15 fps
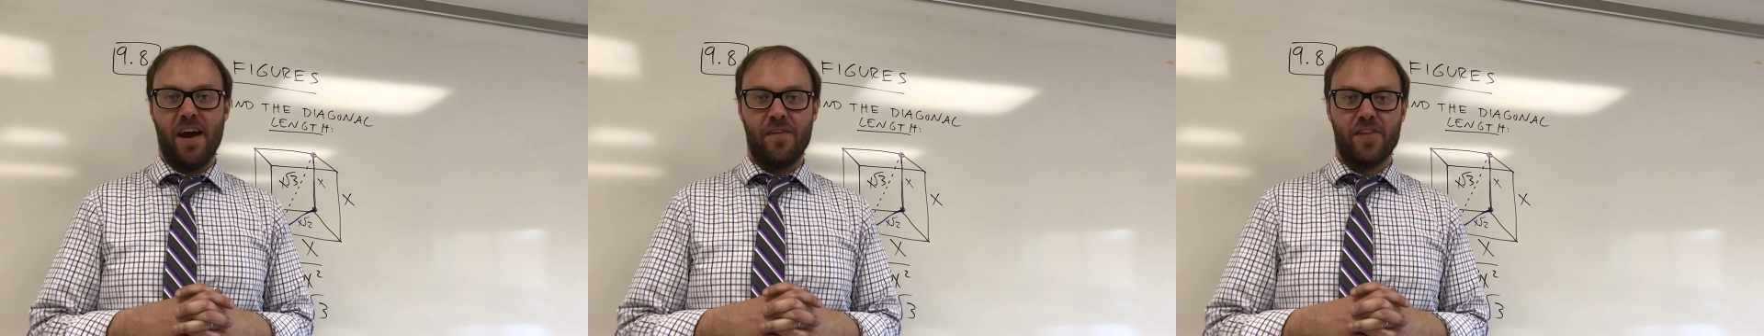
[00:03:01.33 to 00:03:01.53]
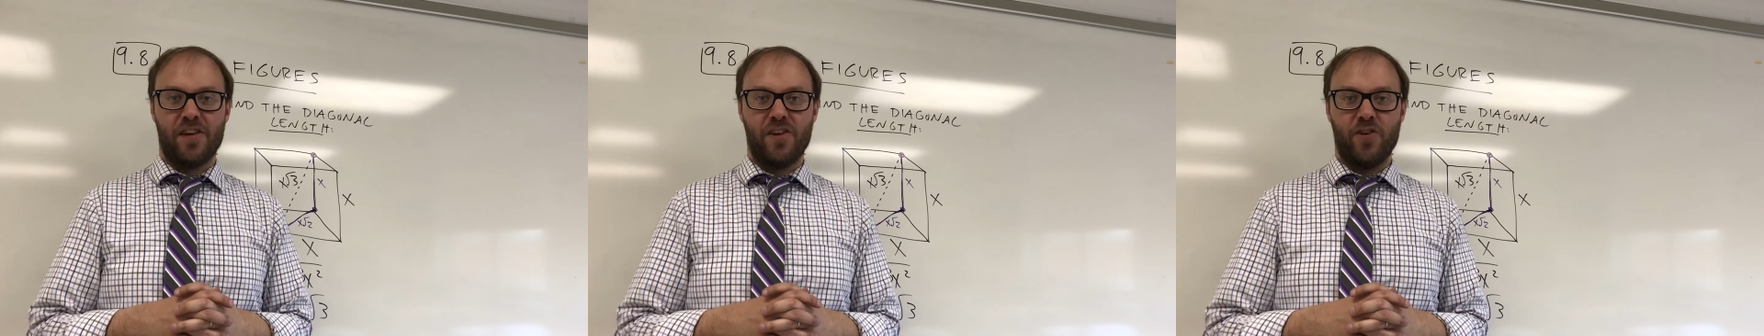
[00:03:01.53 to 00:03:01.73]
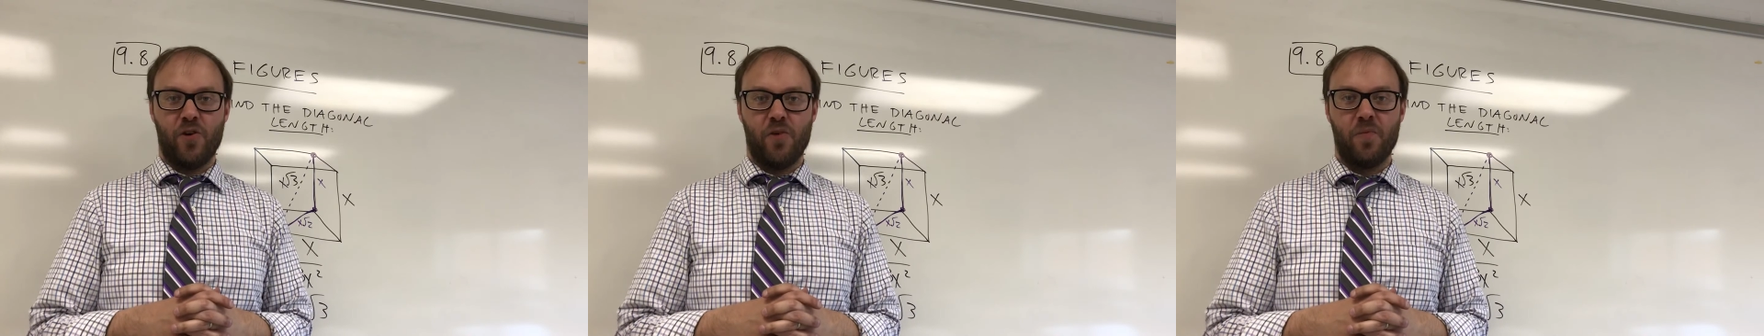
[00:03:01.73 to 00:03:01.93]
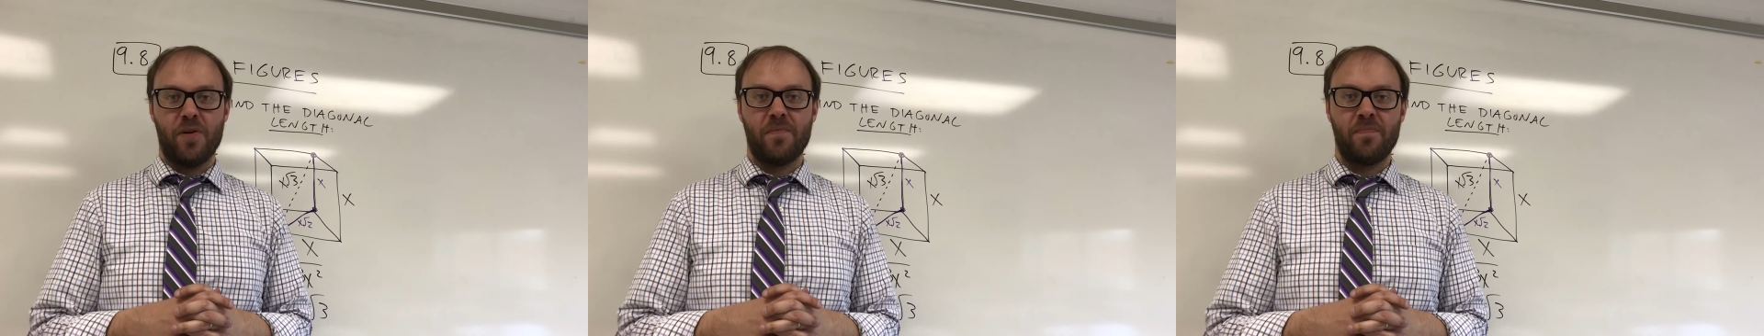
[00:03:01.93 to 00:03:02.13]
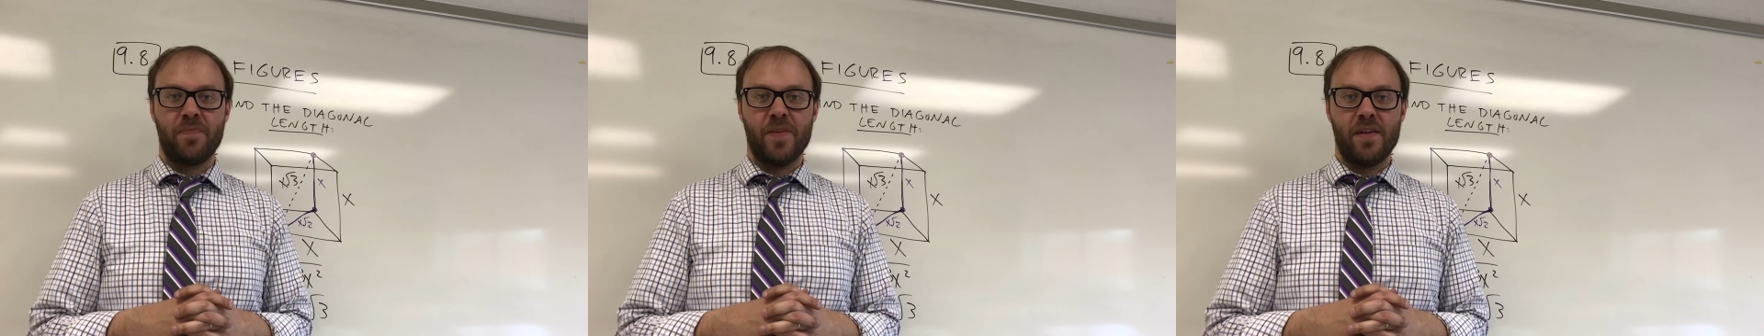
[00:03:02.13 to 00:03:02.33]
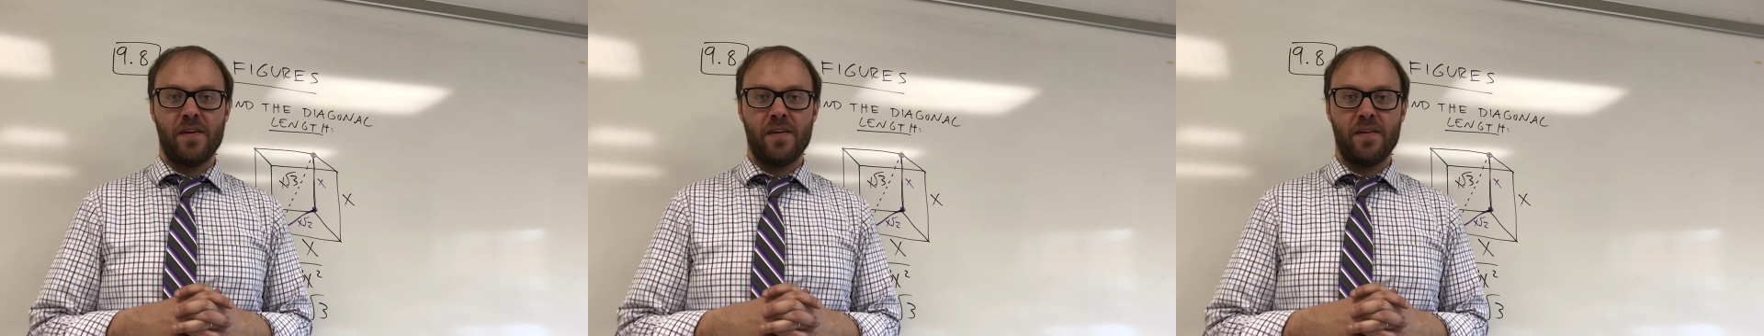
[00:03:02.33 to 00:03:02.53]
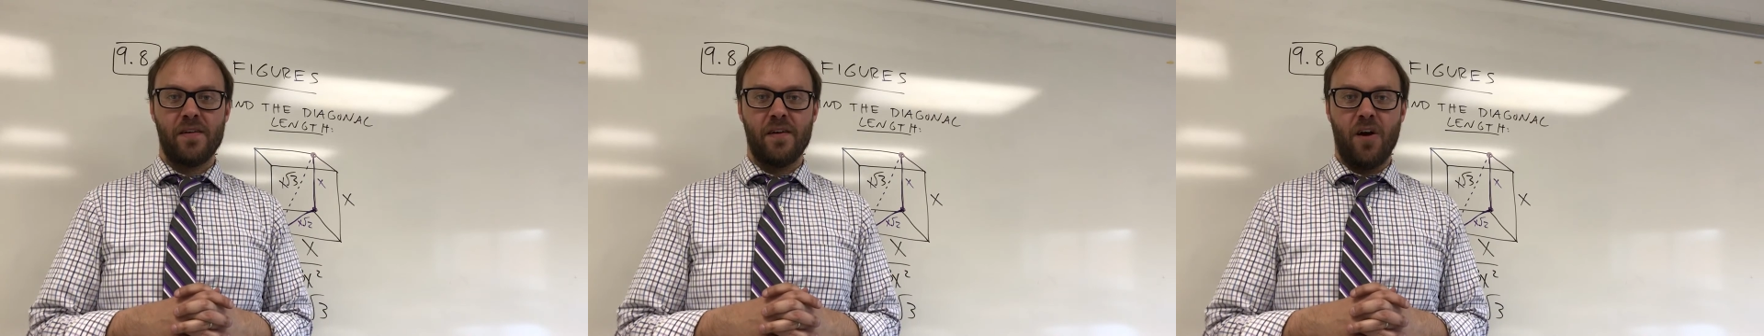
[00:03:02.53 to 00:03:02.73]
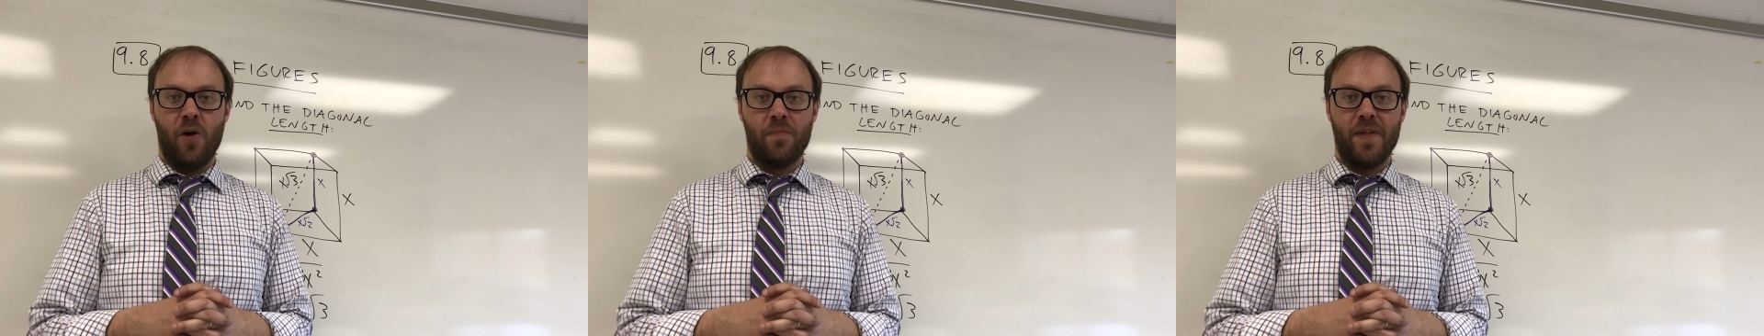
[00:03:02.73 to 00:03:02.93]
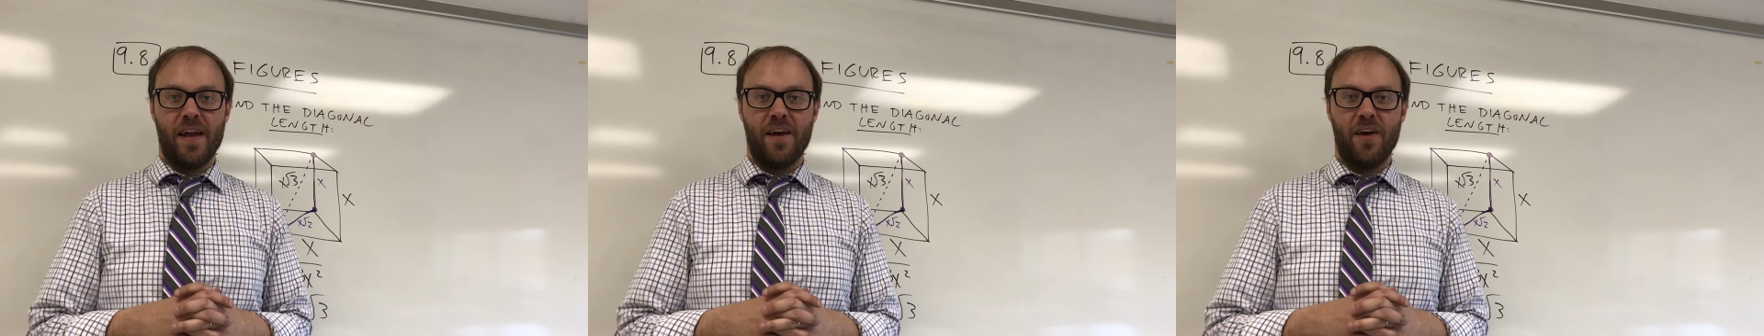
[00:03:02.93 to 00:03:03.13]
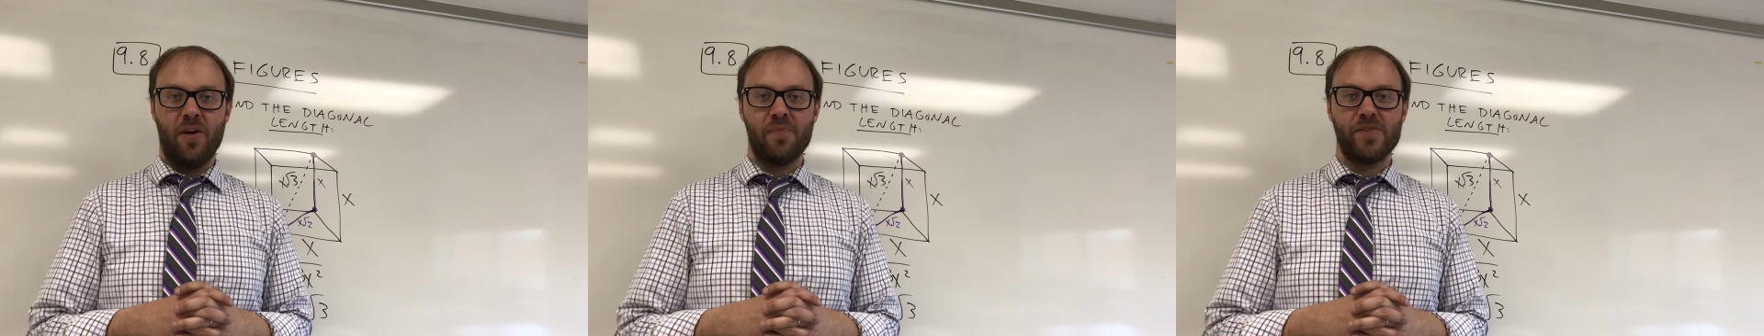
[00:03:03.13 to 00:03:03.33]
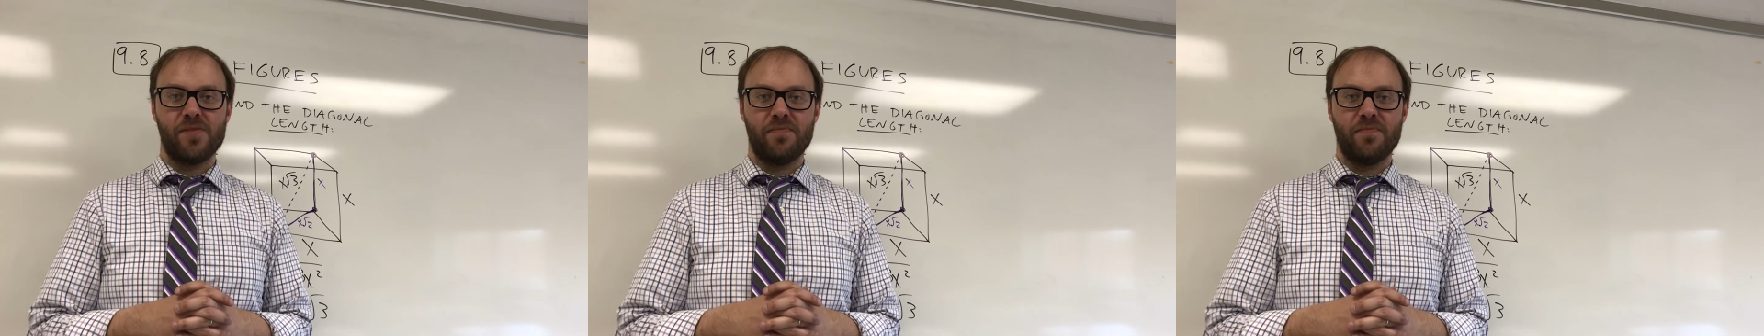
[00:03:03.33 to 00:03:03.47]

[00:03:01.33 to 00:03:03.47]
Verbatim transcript: of the cube. Hope that helps.